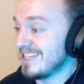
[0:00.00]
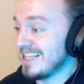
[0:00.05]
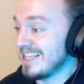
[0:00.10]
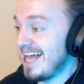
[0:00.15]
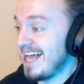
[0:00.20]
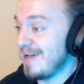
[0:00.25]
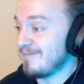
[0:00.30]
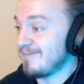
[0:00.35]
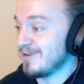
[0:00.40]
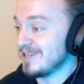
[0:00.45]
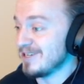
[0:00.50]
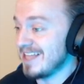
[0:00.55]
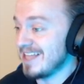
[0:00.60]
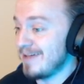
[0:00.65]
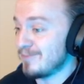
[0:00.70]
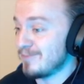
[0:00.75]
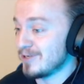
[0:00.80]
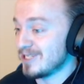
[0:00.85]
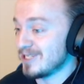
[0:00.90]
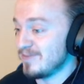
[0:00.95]
Lapras.
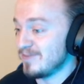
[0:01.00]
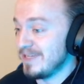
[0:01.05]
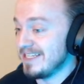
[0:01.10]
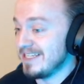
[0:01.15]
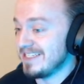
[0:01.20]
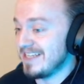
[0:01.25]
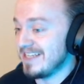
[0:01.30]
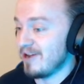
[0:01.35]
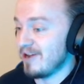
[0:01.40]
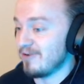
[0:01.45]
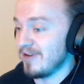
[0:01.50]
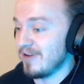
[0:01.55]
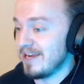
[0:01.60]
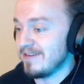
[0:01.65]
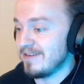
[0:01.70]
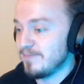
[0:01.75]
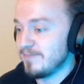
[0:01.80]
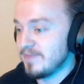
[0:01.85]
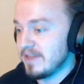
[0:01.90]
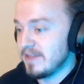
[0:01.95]
Lapras' speed is not
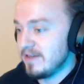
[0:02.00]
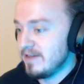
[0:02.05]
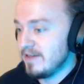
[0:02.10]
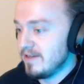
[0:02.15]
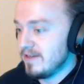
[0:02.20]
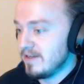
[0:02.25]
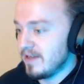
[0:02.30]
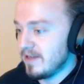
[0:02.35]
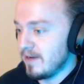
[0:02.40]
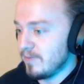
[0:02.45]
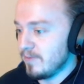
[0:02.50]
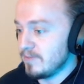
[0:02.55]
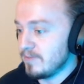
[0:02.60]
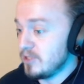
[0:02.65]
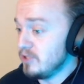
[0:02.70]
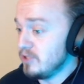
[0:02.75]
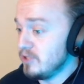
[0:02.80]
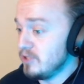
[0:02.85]
great. Getting pumped.